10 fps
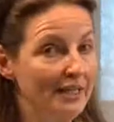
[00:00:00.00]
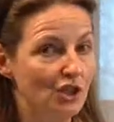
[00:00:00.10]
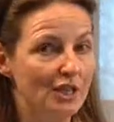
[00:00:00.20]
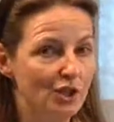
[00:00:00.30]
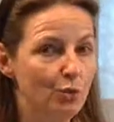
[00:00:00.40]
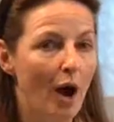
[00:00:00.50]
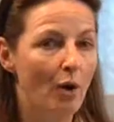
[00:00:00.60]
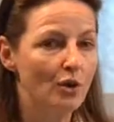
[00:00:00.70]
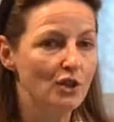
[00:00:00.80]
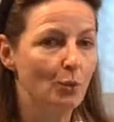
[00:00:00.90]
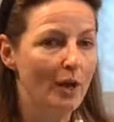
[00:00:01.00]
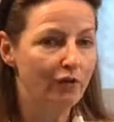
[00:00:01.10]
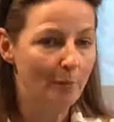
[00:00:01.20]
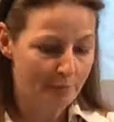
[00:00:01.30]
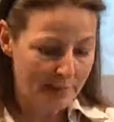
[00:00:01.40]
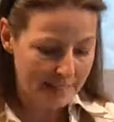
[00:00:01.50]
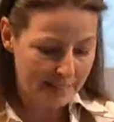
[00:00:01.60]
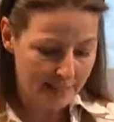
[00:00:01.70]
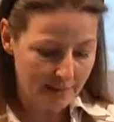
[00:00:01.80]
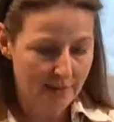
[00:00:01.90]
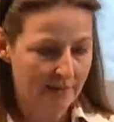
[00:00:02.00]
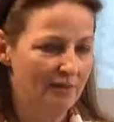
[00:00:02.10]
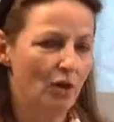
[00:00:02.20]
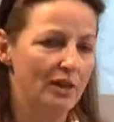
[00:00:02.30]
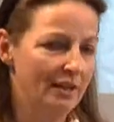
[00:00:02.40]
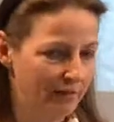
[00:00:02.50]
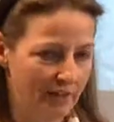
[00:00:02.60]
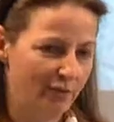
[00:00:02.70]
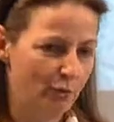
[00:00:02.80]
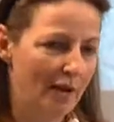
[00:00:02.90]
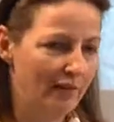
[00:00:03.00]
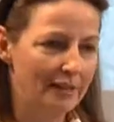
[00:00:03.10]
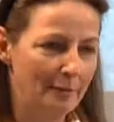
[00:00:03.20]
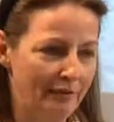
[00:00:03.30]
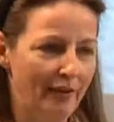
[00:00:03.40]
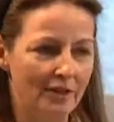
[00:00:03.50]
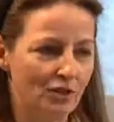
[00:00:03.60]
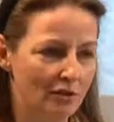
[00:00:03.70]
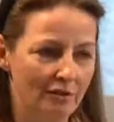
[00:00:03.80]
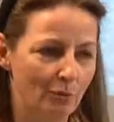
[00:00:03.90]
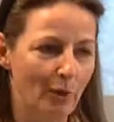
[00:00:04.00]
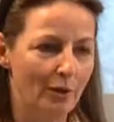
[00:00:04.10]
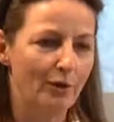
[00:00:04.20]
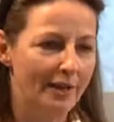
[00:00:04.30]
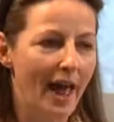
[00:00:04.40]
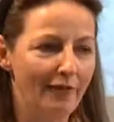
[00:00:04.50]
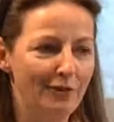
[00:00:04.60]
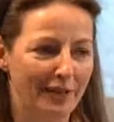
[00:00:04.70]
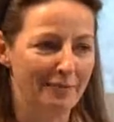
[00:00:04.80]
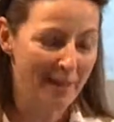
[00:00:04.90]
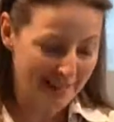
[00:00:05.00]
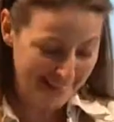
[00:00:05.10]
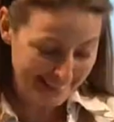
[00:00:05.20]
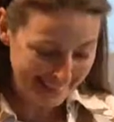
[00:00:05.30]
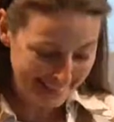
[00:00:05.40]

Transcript: is just 2 hours away from Tbilisi, or even if you drive a little bit faster, in 1 hour and a half you can make it.